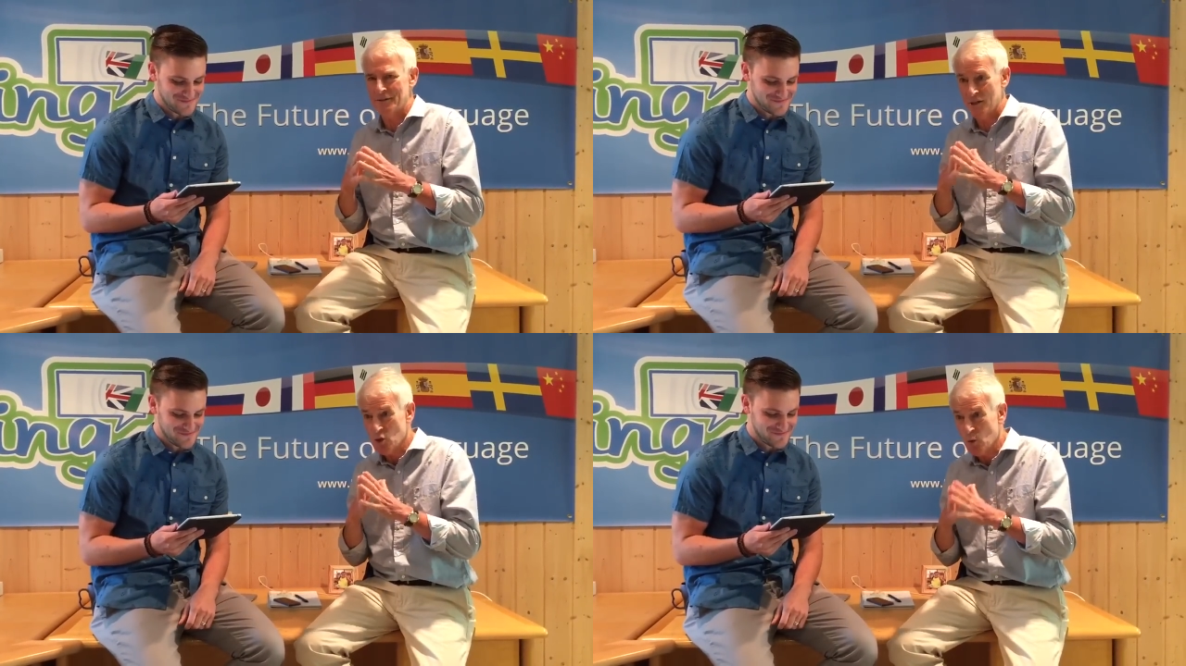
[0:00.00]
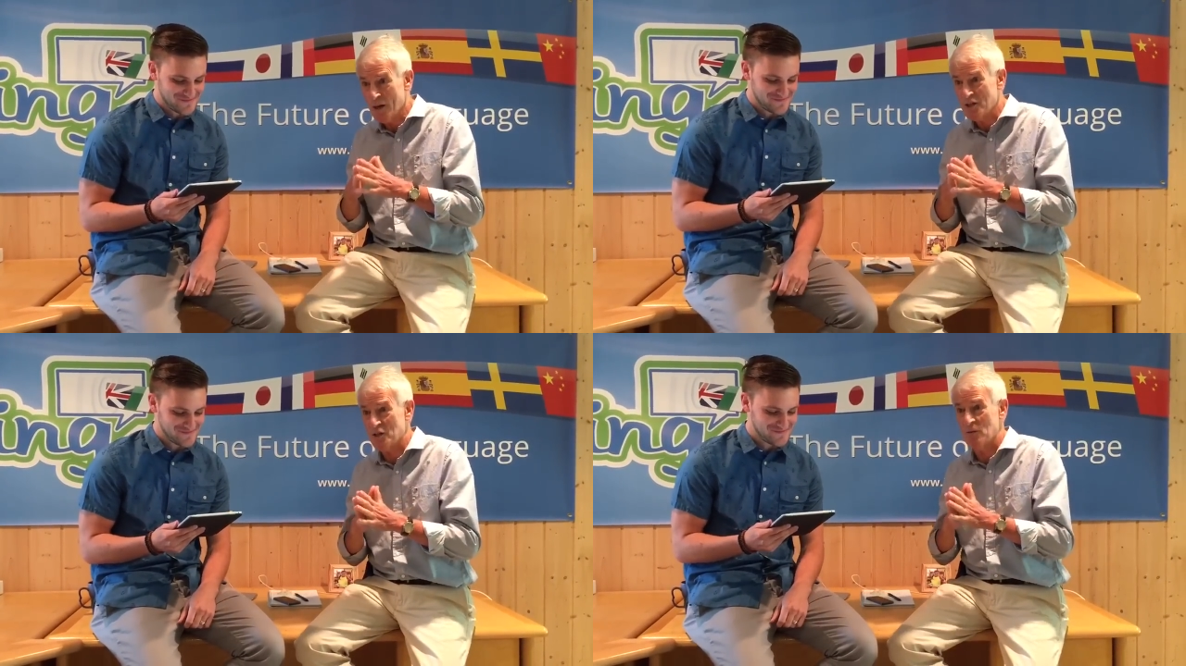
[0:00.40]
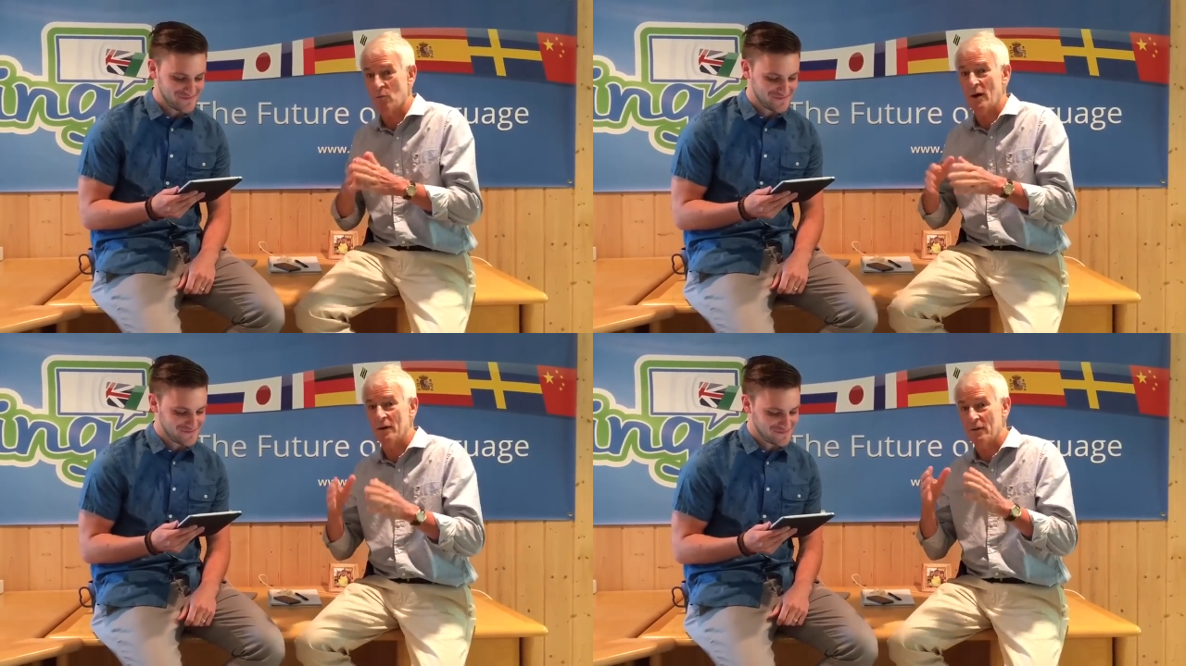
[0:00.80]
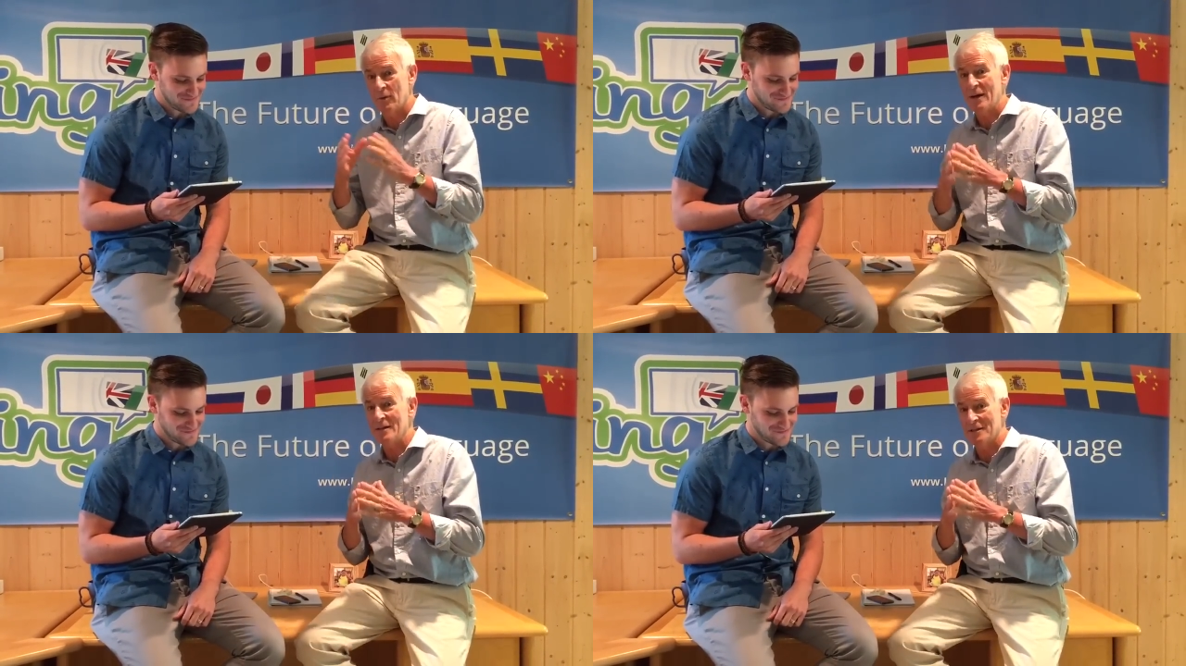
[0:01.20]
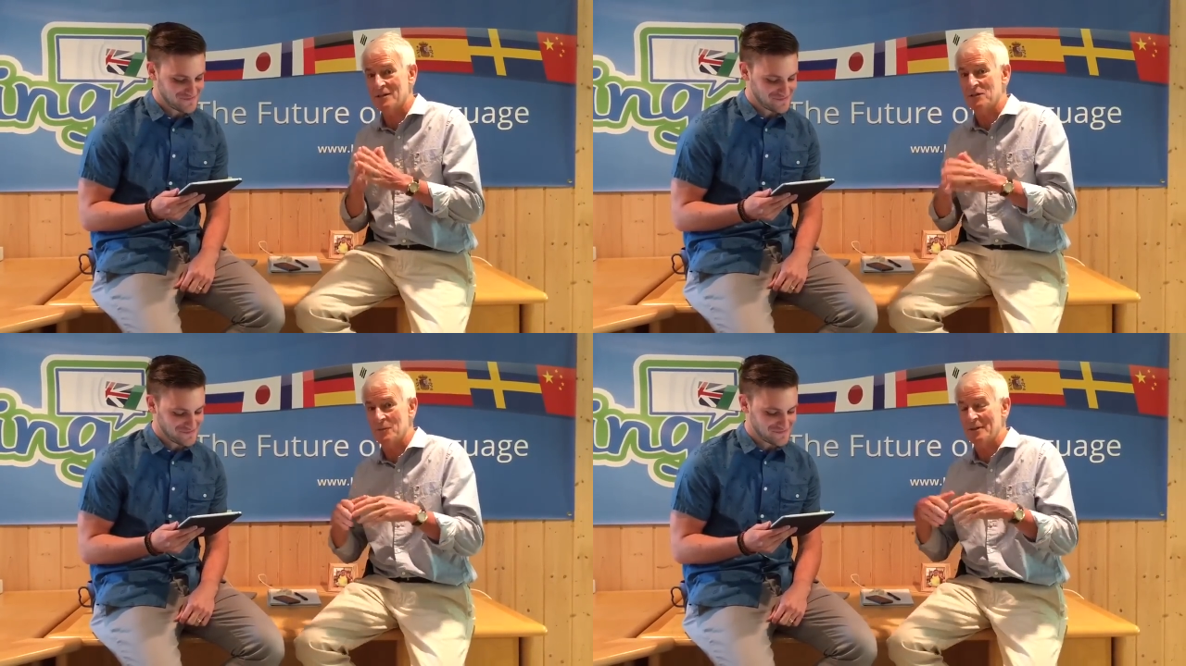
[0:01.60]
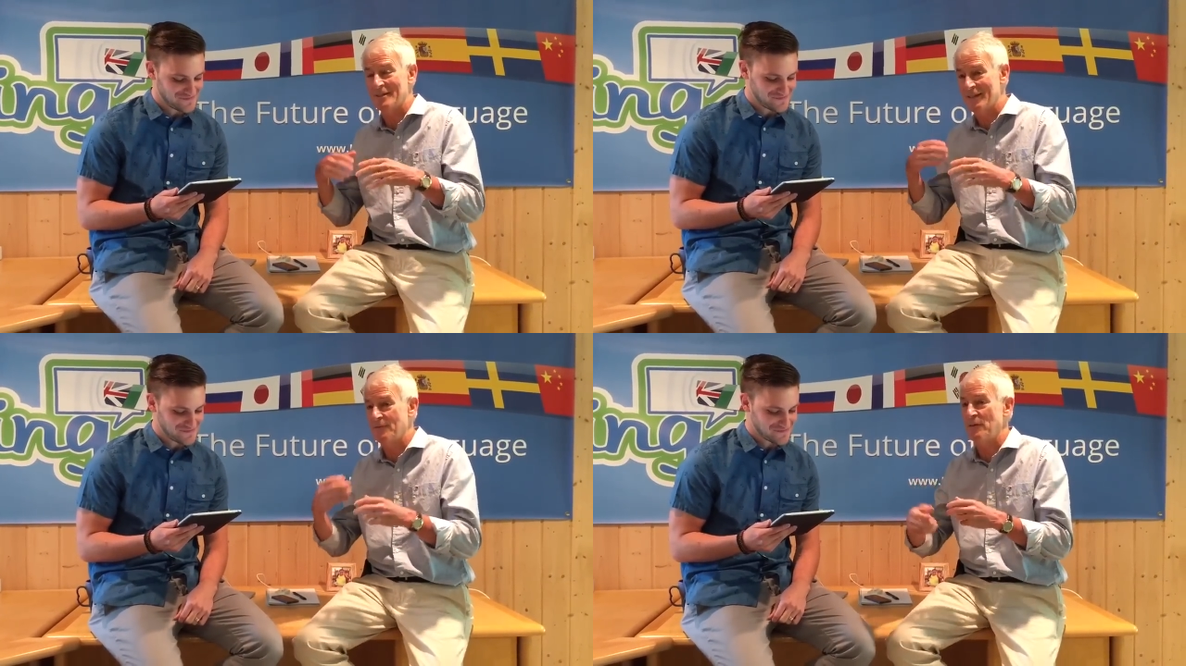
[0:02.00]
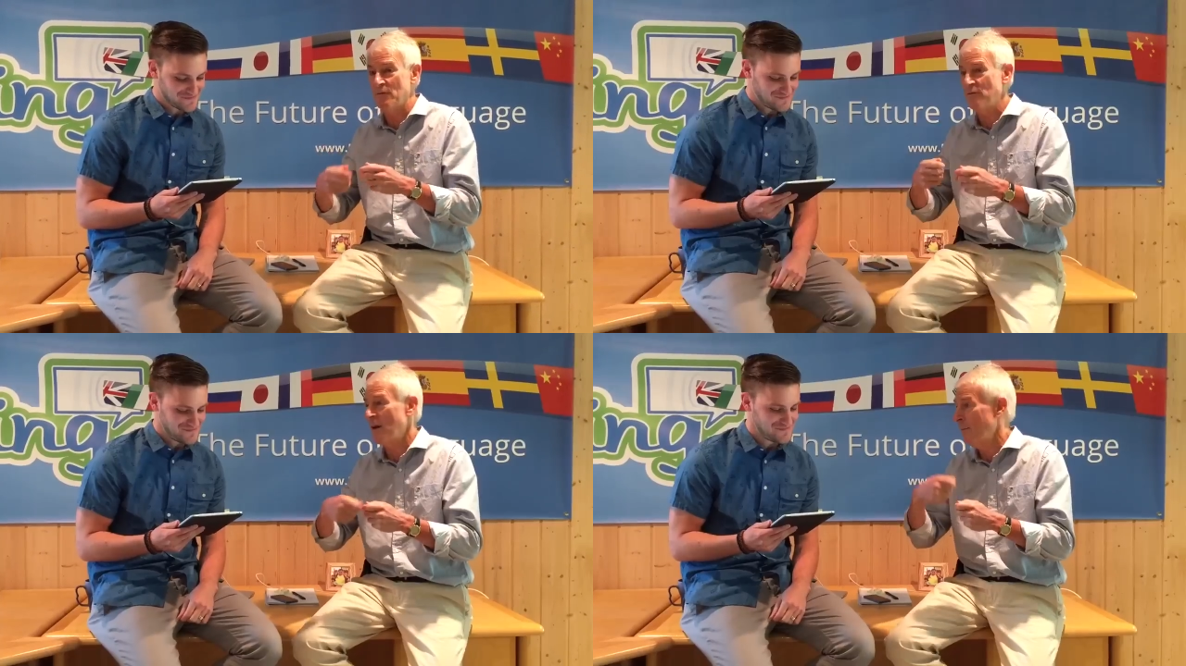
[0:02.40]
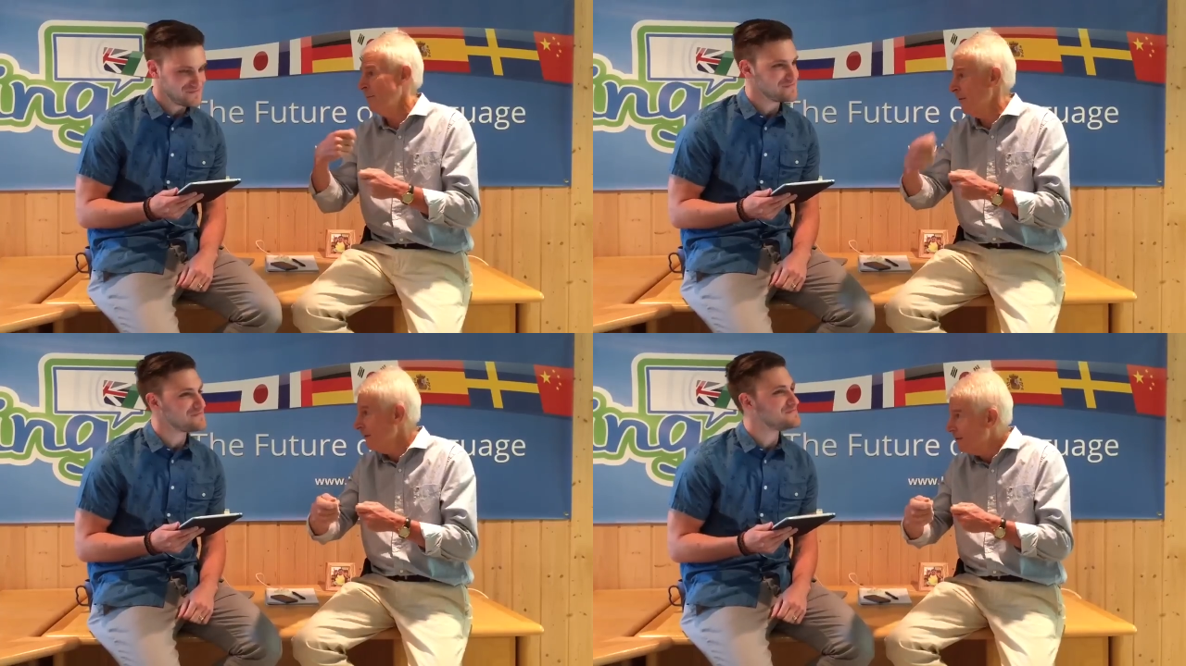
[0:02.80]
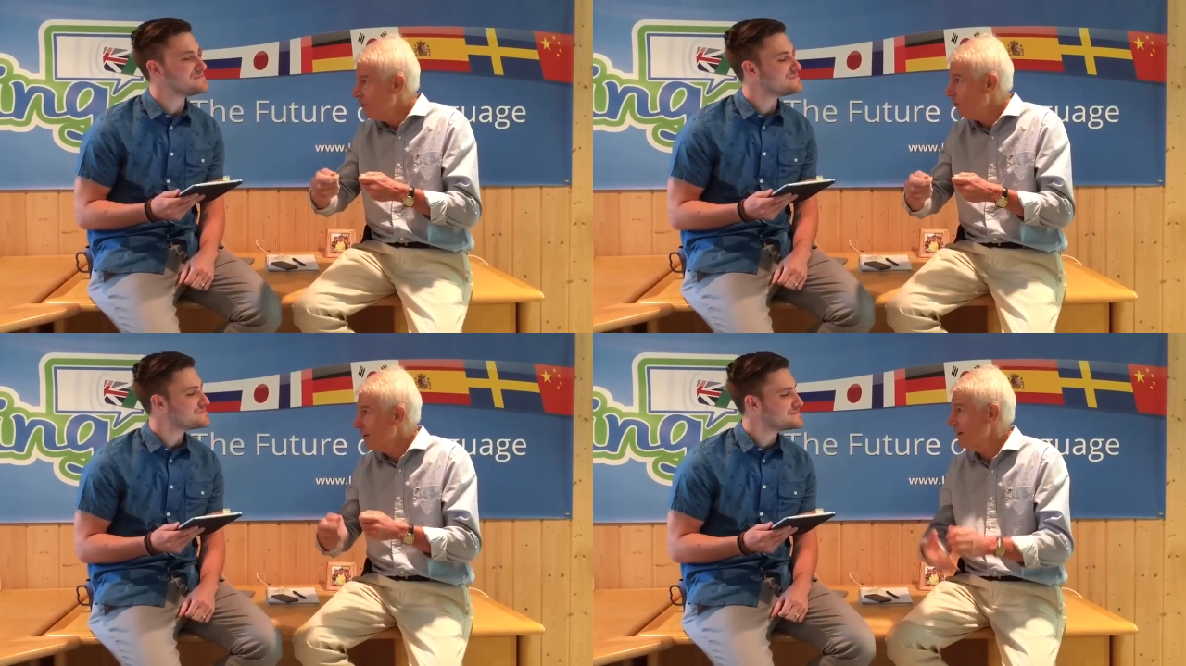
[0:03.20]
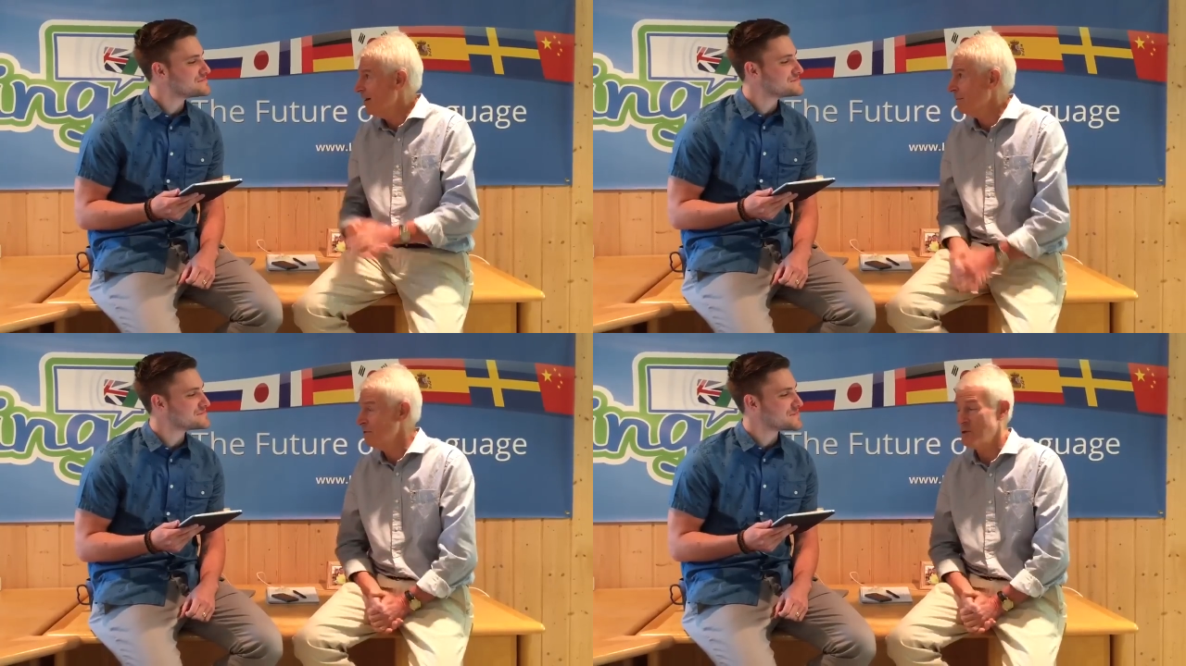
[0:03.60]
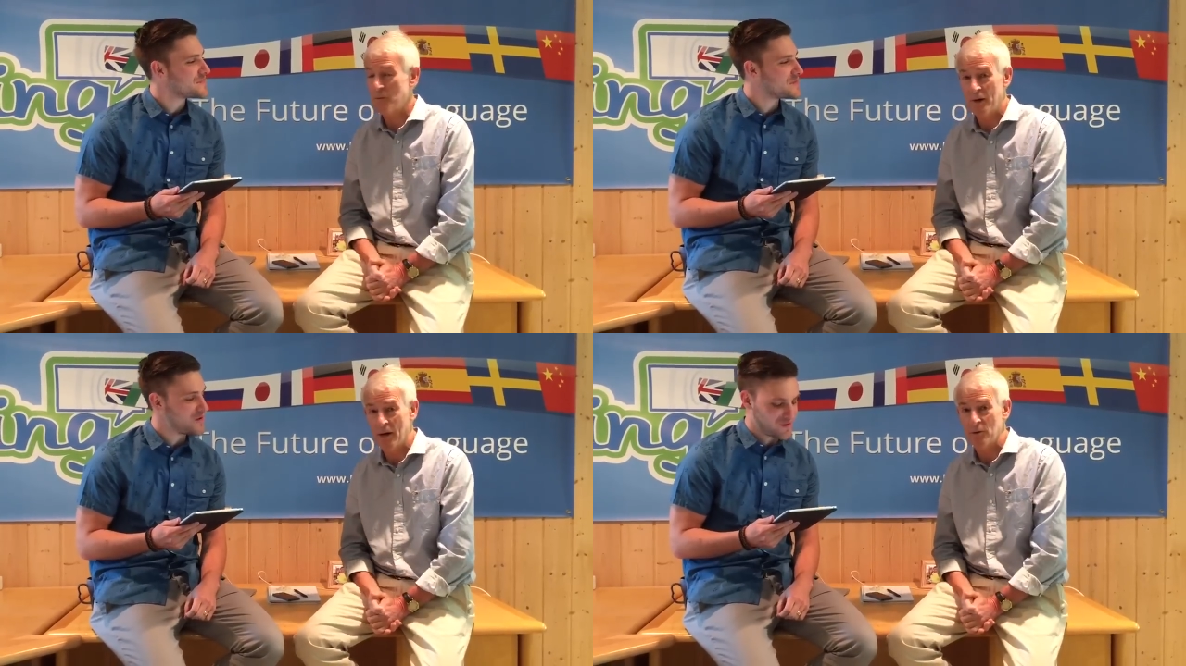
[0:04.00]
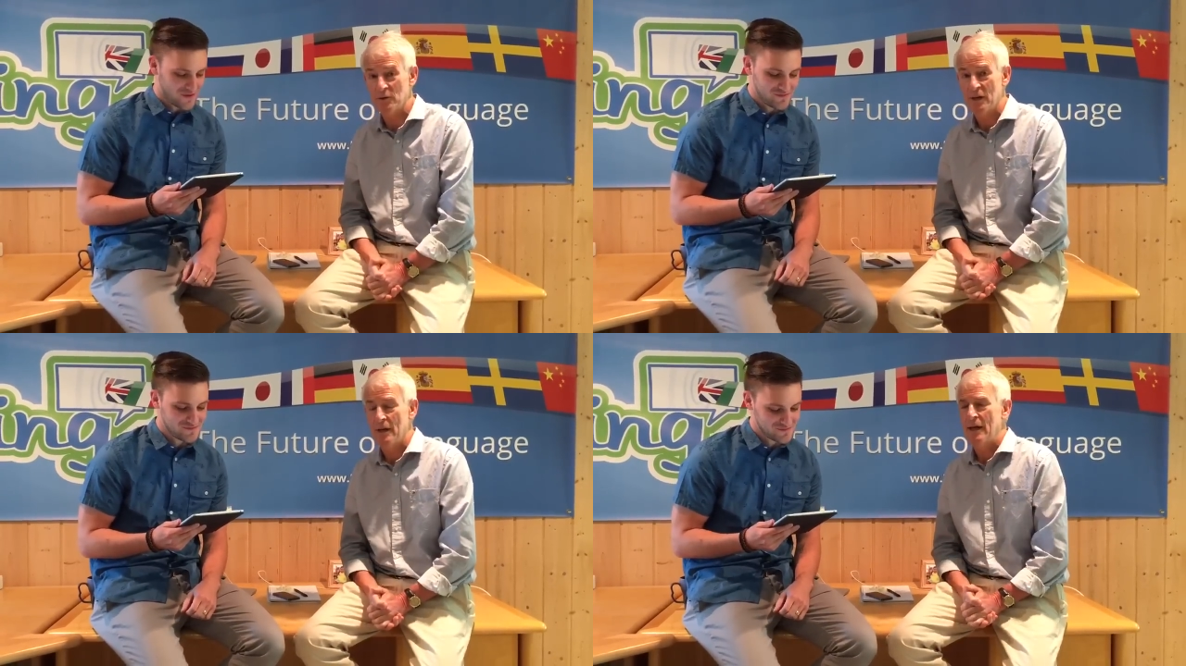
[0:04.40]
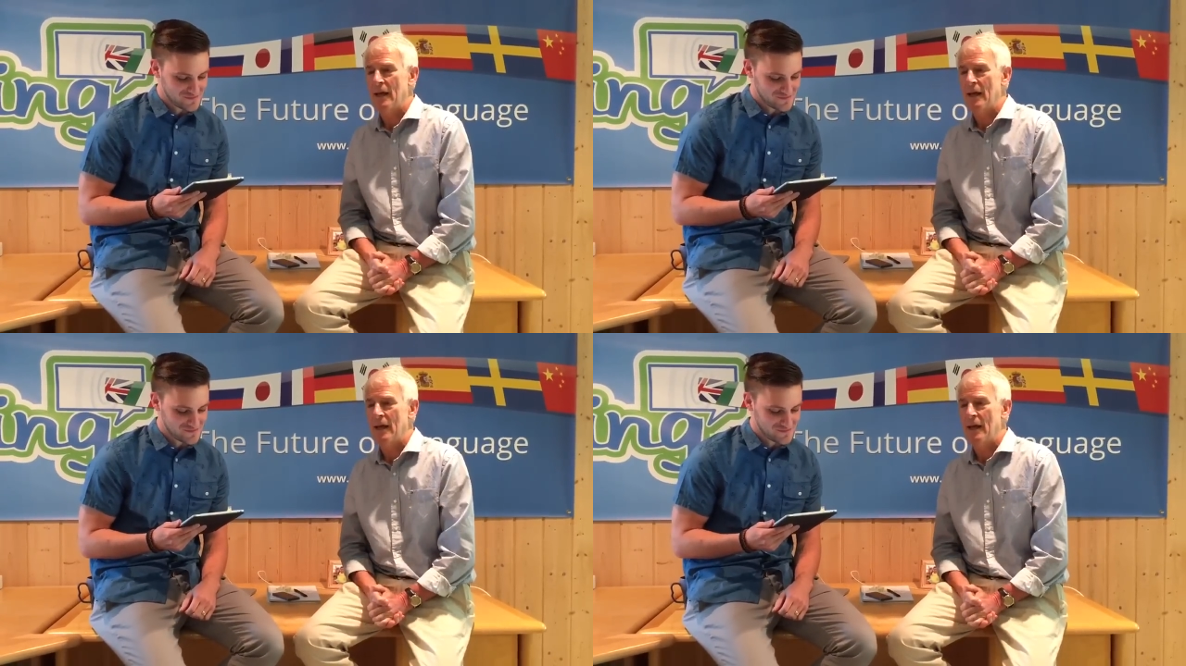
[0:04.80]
Speaker 1: situation where the writing system is different from the way the language is pronounced. Okay.